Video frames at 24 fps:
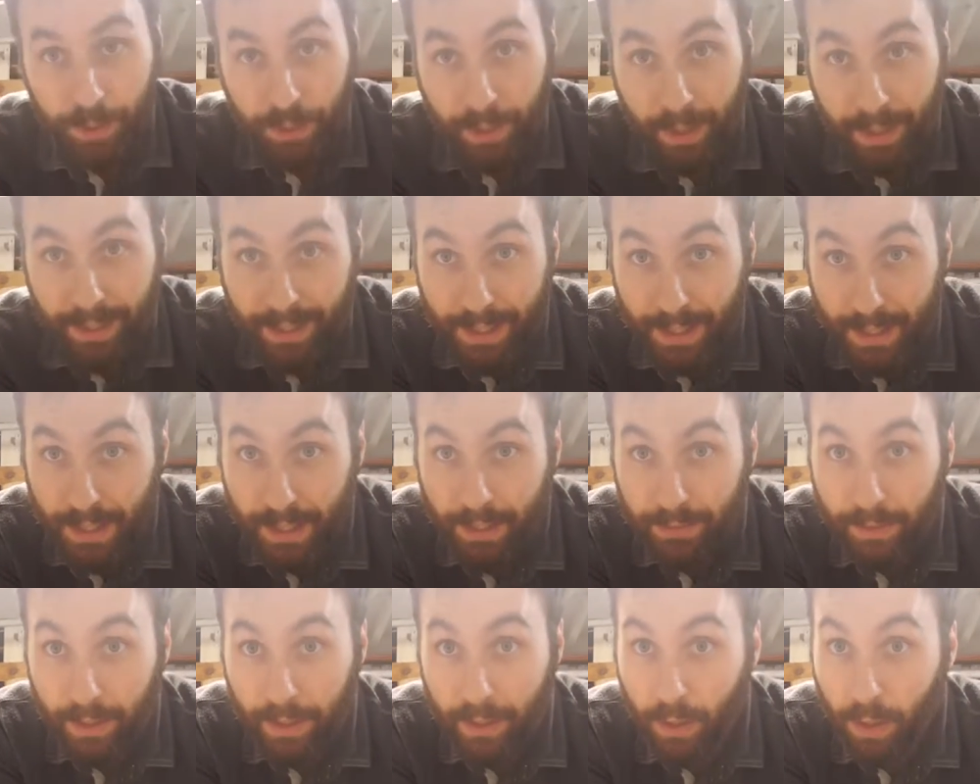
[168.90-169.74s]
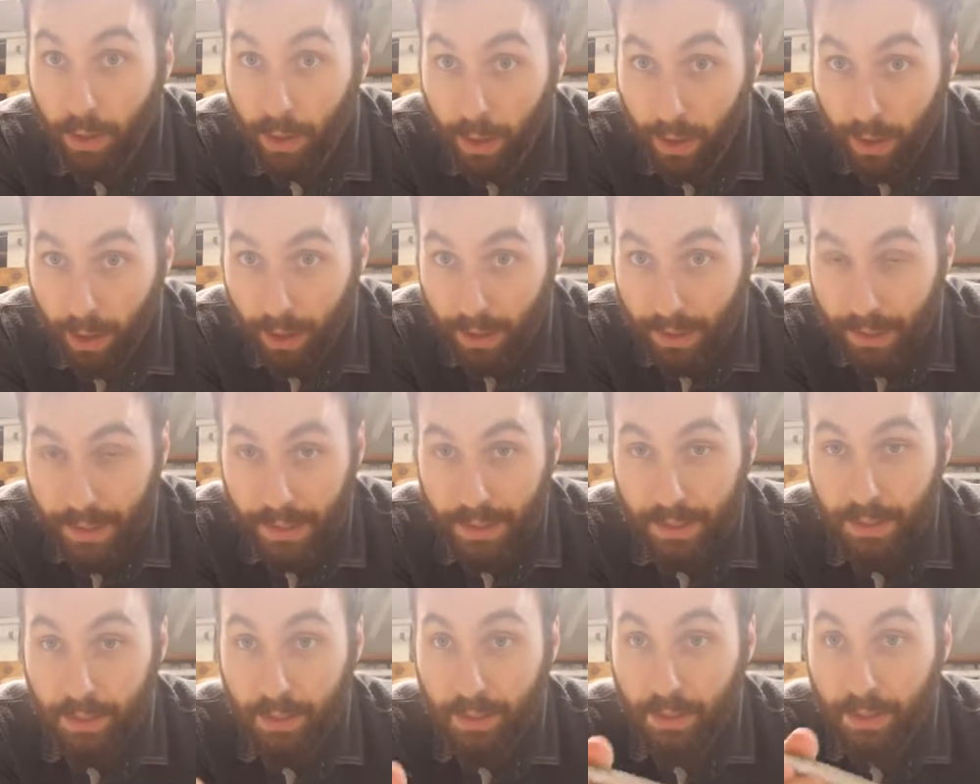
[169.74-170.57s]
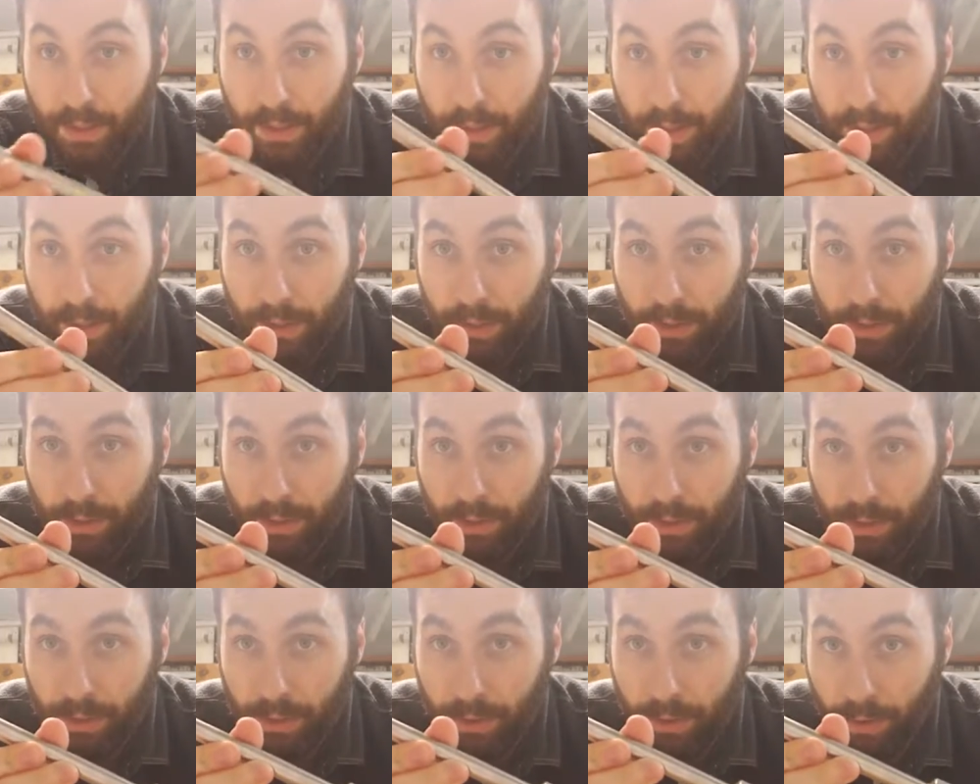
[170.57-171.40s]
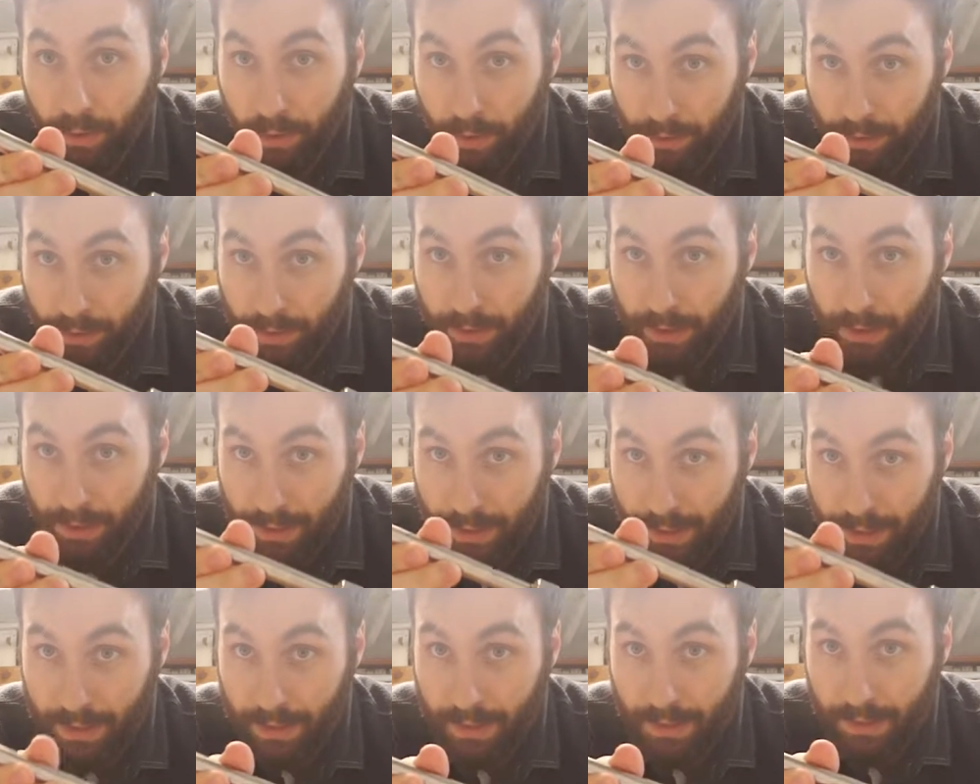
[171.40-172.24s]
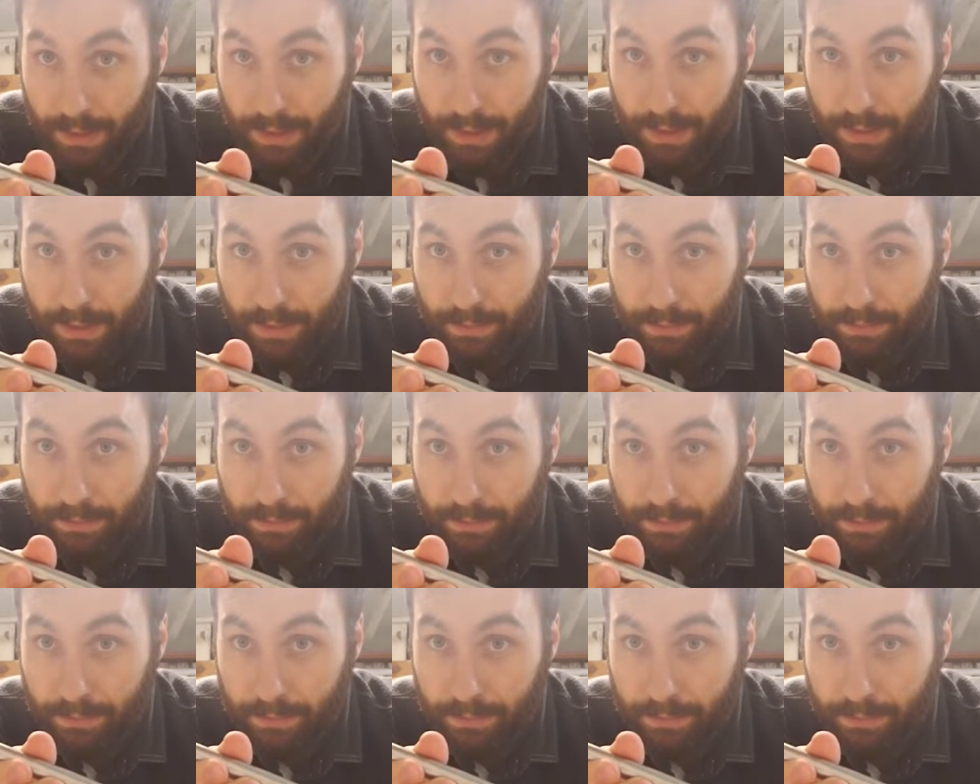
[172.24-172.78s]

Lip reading: trying to save on cost, all you need is this.